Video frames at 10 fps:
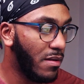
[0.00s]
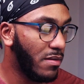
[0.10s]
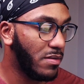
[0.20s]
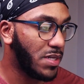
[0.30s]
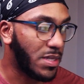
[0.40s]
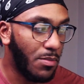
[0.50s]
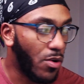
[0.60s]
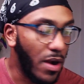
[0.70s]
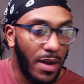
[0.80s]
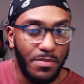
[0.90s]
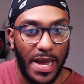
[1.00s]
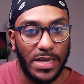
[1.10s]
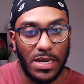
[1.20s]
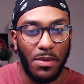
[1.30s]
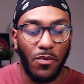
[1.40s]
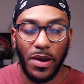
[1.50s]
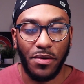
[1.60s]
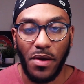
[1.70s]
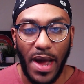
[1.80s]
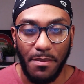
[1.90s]
some more updates. I mean, we don't
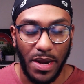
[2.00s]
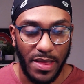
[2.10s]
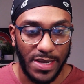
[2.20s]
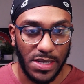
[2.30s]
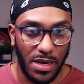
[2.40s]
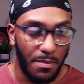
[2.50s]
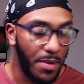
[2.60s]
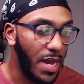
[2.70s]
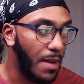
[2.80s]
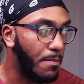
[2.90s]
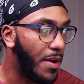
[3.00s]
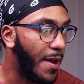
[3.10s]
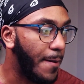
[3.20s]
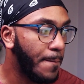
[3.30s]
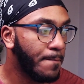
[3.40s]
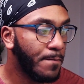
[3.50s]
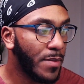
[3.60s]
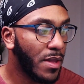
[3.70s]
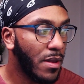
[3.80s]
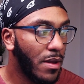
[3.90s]
know how many that's going to be, but
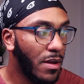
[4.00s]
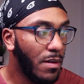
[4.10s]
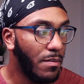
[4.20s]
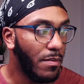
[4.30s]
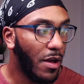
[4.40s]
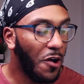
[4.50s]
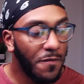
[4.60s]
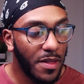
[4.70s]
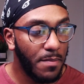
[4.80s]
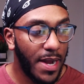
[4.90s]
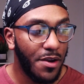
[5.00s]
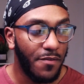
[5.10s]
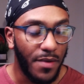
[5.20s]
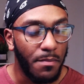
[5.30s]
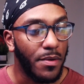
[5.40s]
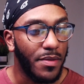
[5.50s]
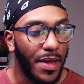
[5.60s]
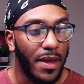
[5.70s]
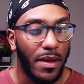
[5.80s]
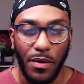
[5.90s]
hopefully by November
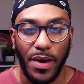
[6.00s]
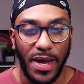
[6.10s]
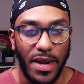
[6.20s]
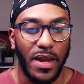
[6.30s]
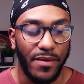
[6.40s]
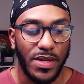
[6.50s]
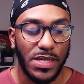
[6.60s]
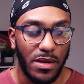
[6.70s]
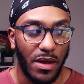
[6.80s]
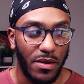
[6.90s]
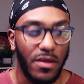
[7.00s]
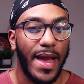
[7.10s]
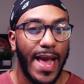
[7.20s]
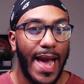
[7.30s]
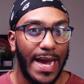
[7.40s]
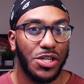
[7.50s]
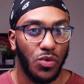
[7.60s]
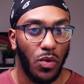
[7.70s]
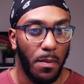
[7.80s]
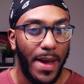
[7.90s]
they go ahead and give us another like
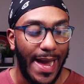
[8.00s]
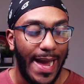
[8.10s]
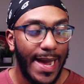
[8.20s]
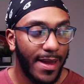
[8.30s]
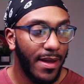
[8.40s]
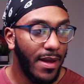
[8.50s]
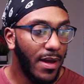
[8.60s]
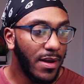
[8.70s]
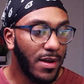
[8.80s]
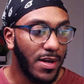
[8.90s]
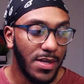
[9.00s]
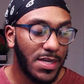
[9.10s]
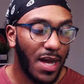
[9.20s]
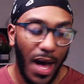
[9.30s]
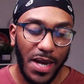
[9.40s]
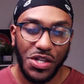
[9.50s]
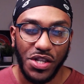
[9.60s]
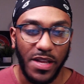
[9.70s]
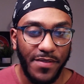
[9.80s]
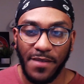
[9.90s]
actual pack, because Cottage Living